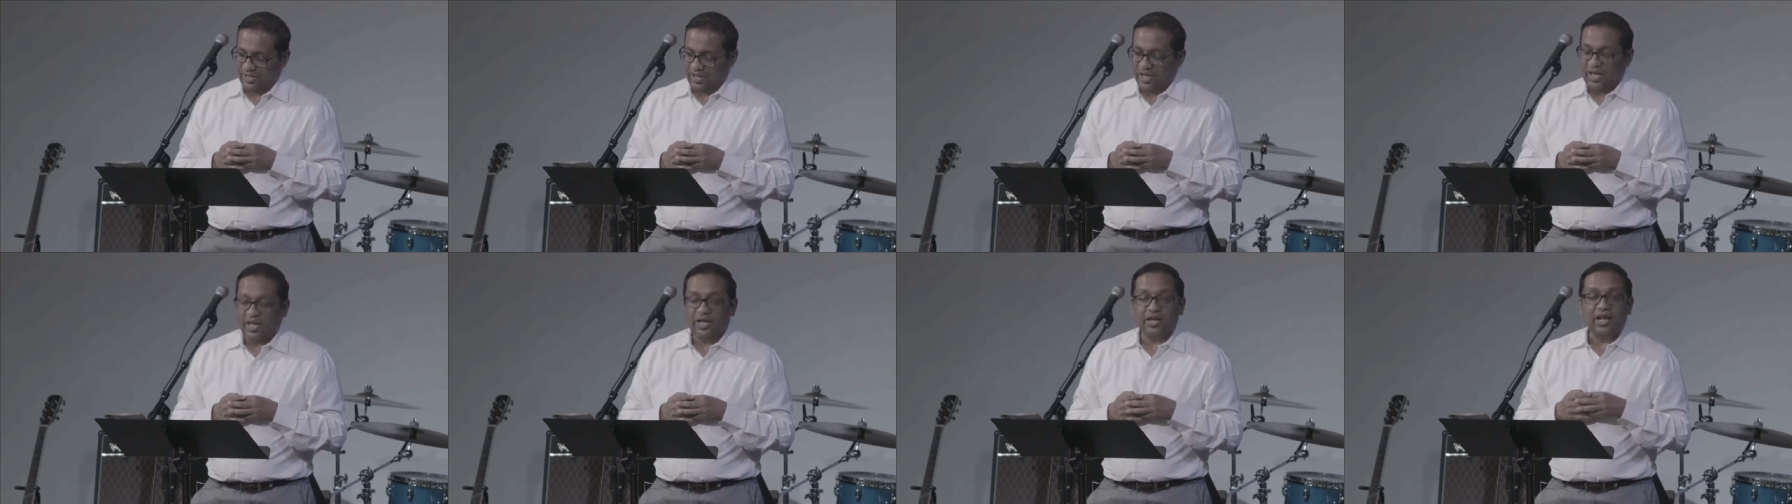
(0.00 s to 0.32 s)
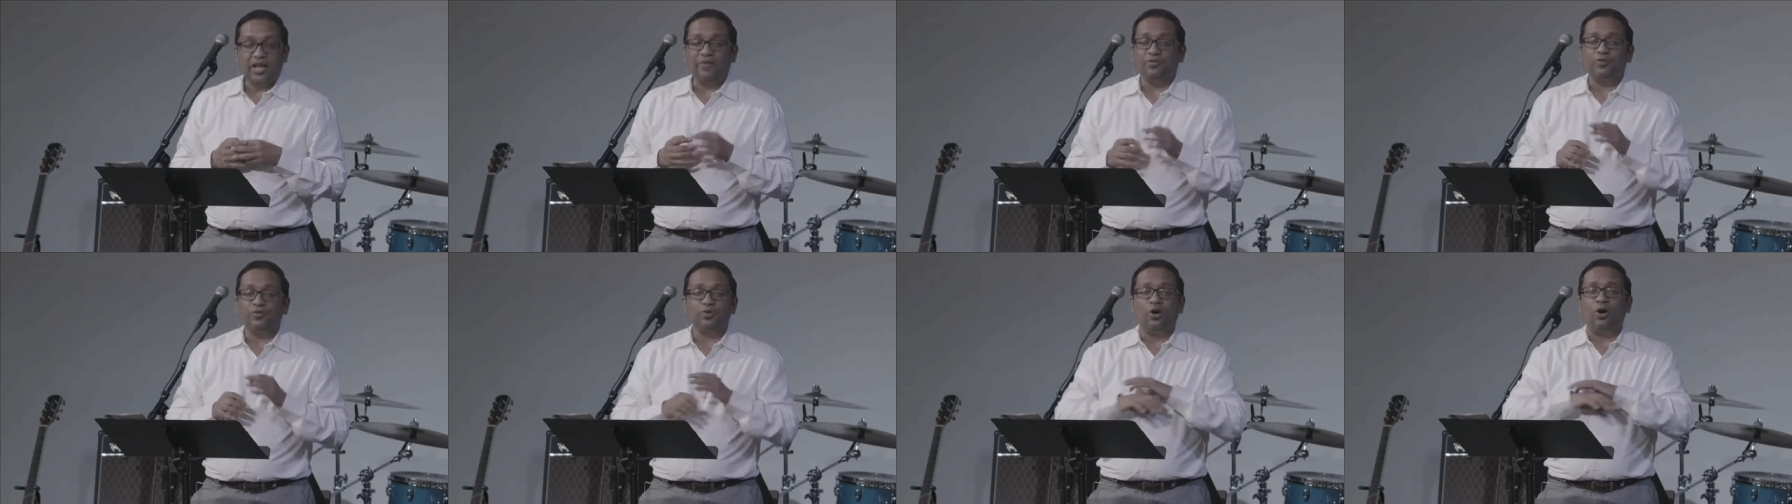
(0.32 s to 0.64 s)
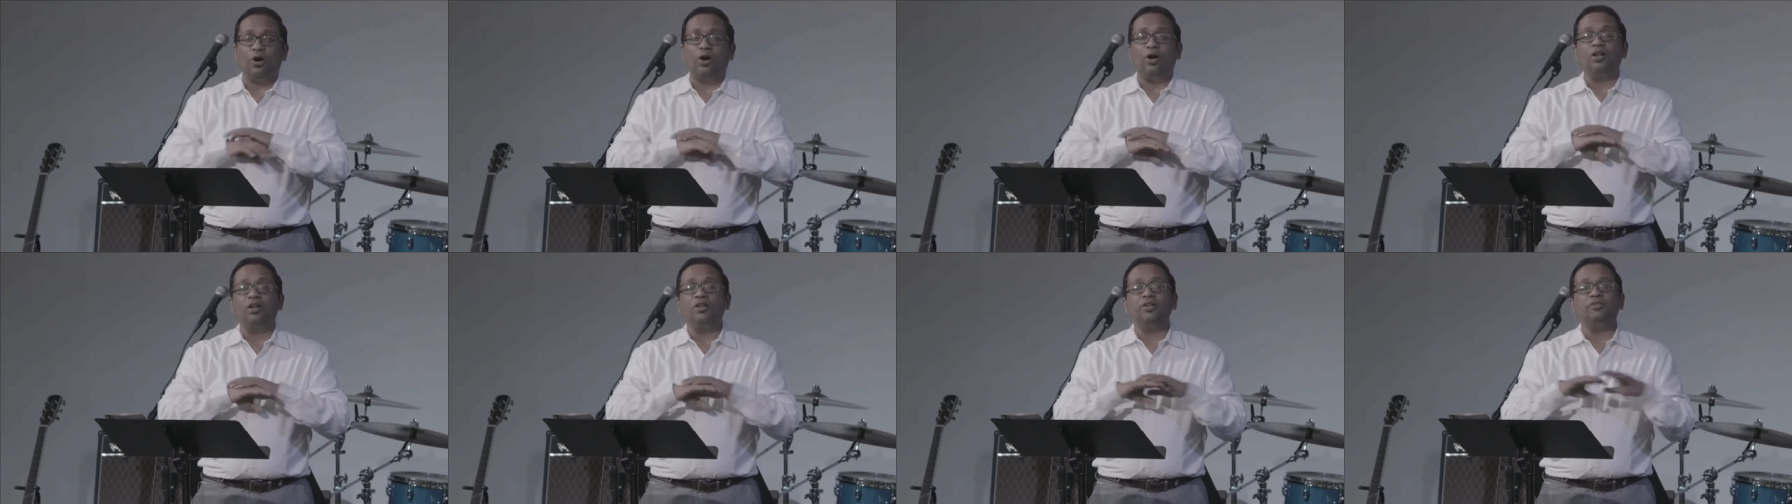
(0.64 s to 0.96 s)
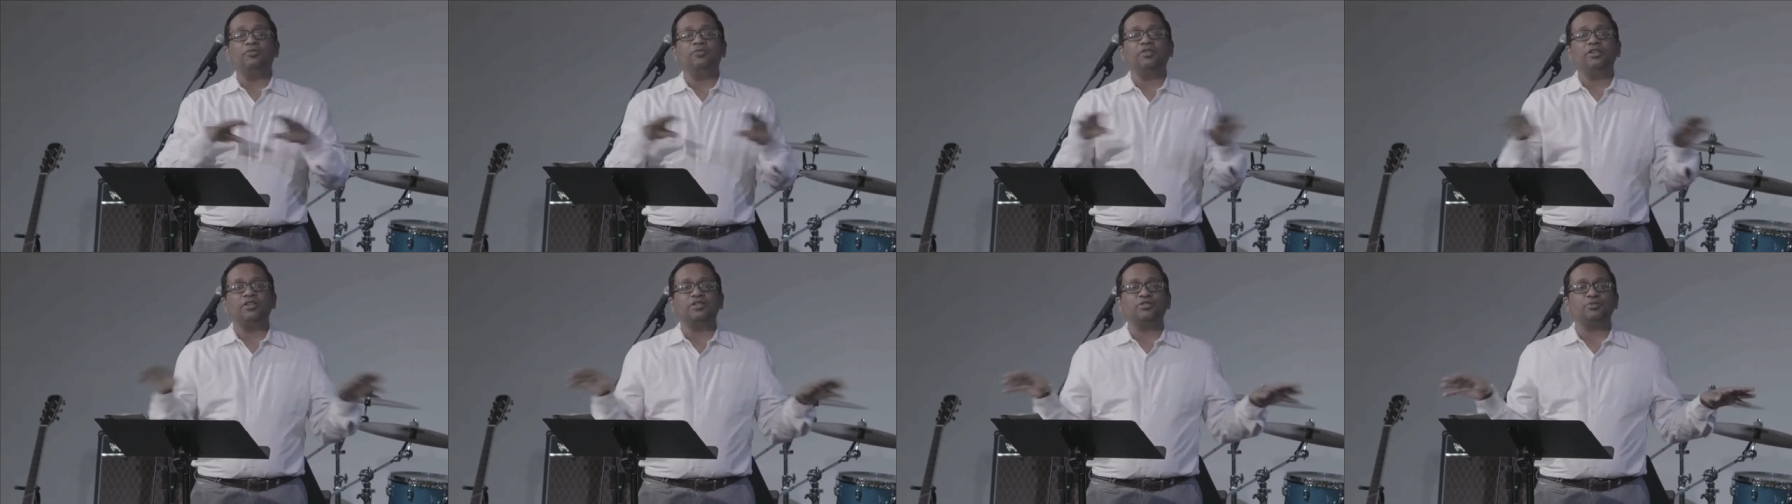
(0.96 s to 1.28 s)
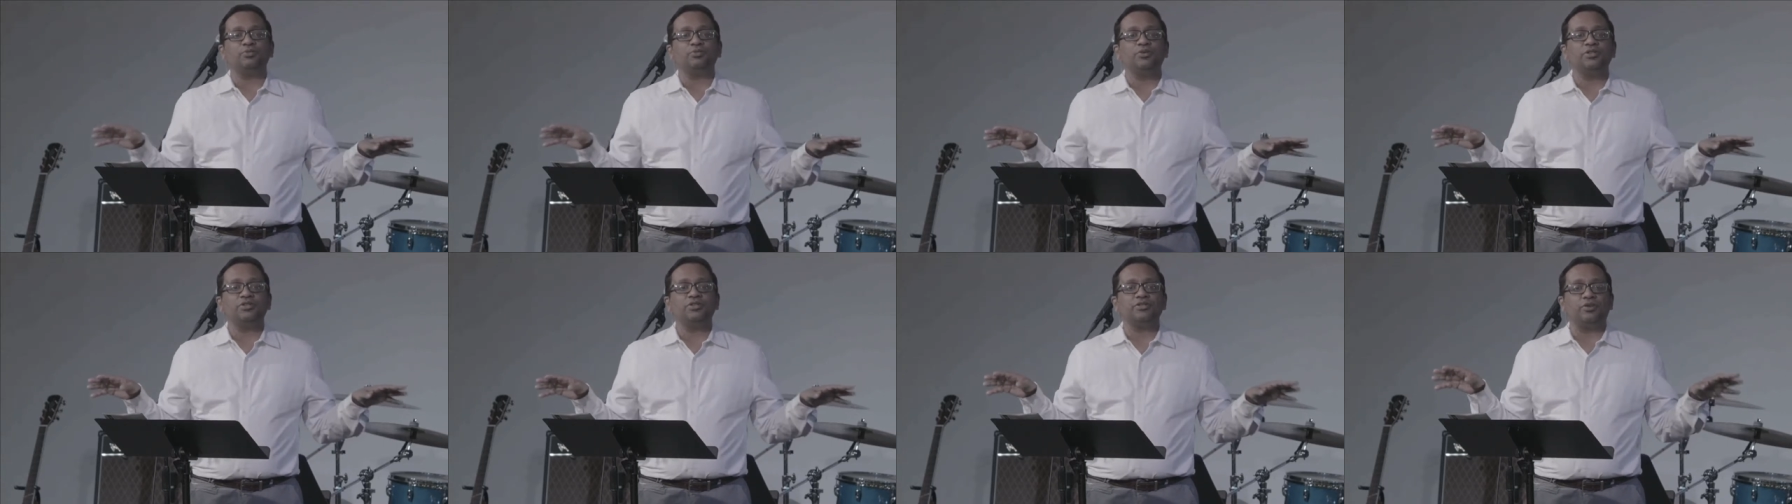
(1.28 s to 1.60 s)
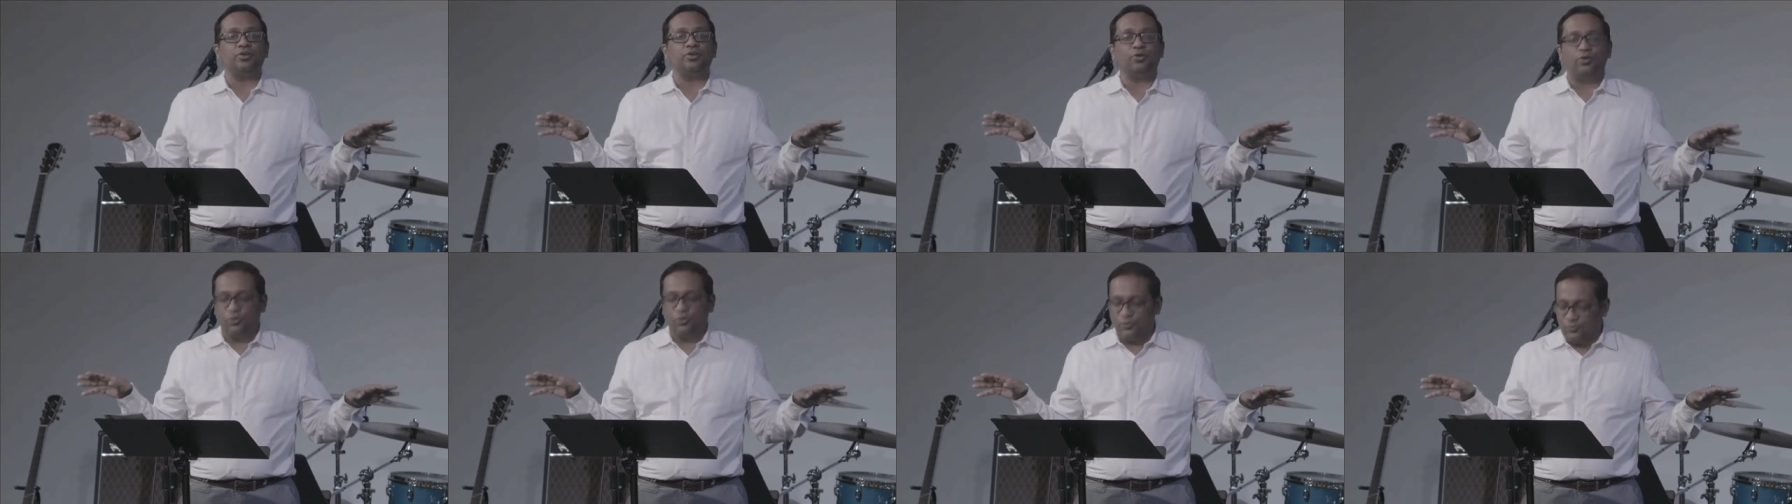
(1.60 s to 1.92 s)
And after all of this was
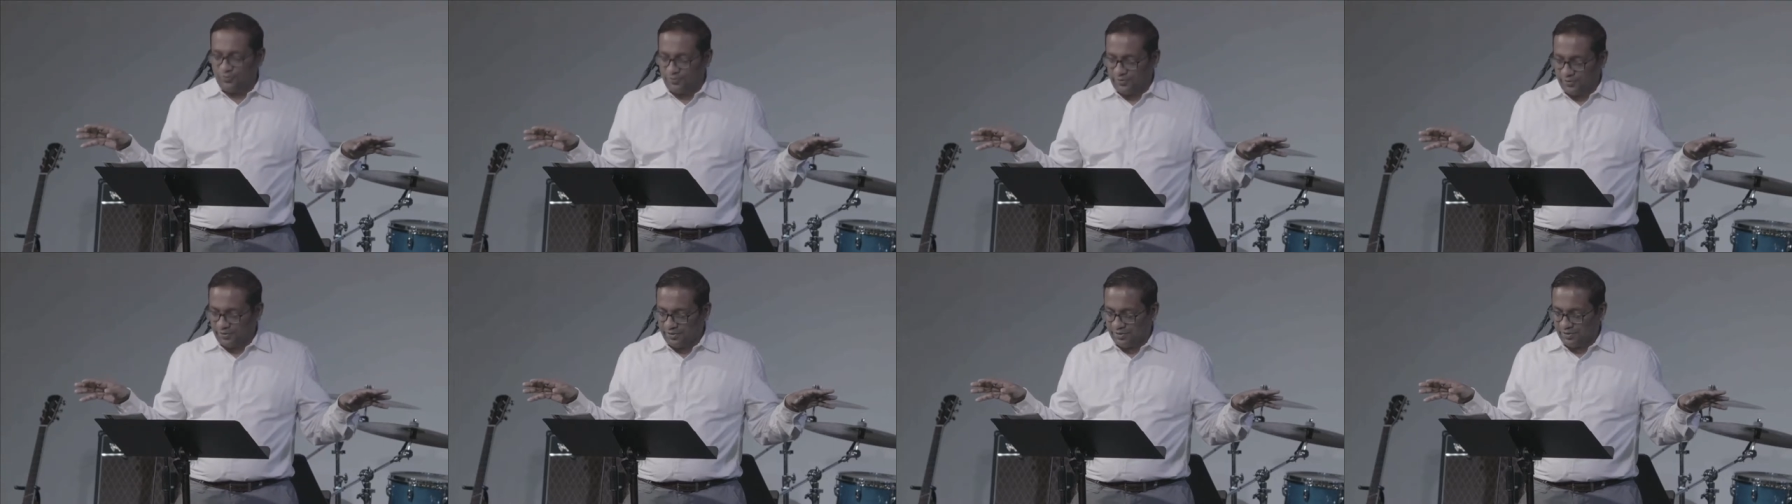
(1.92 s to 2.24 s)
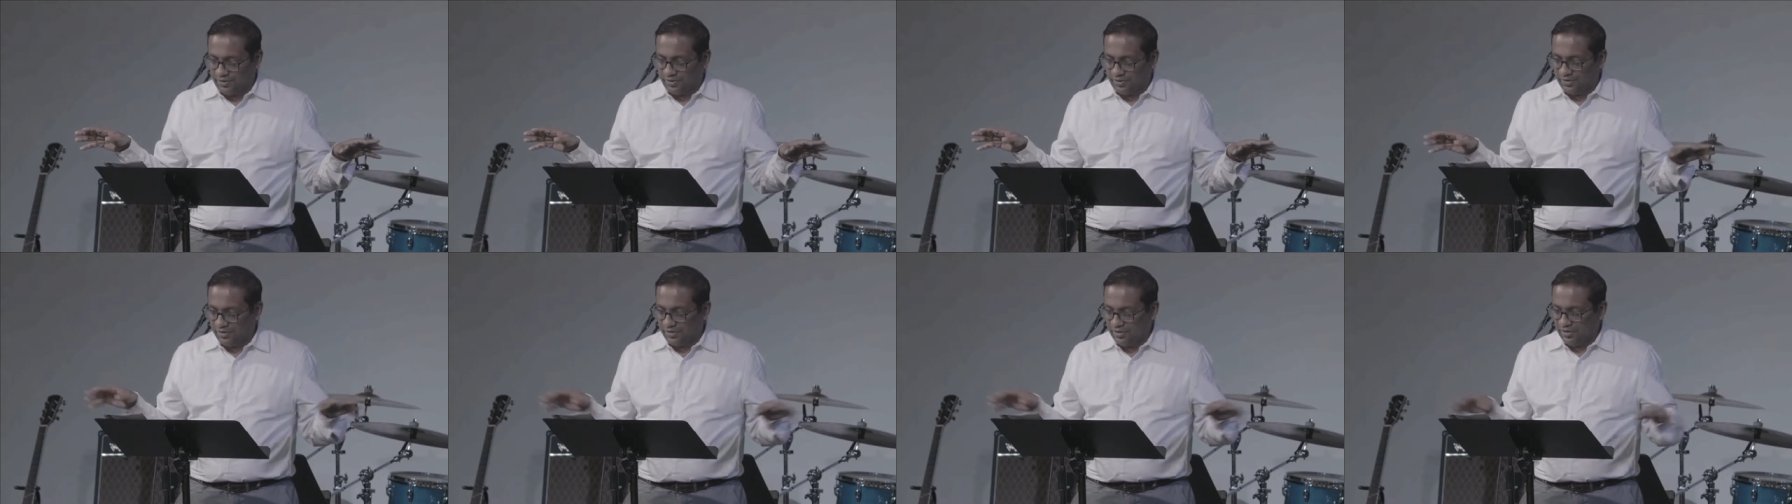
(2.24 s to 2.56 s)
over,